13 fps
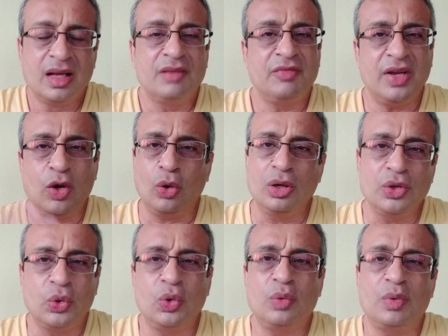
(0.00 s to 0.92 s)
We all
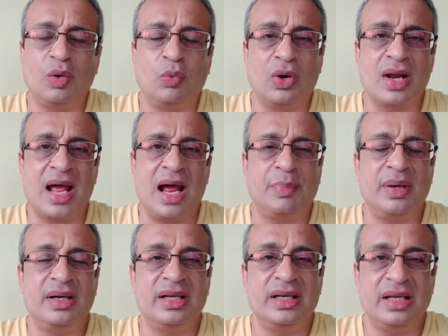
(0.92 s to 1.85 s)
know what
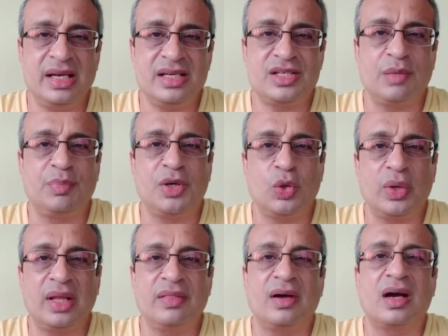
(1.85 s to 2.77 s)
happened in Egypt
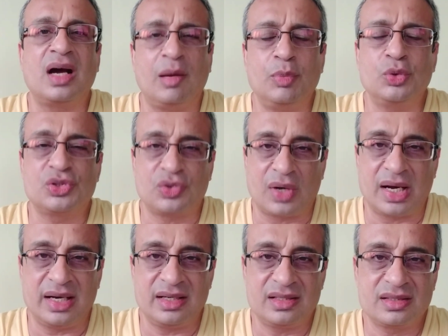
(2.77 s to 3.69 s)
during the Qaboos
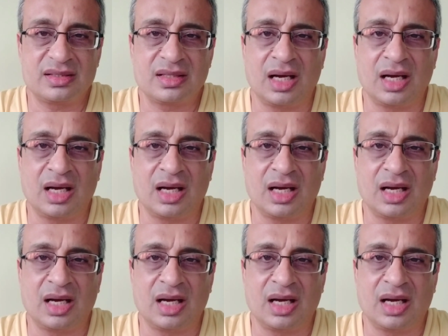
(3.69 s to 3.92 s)
riots.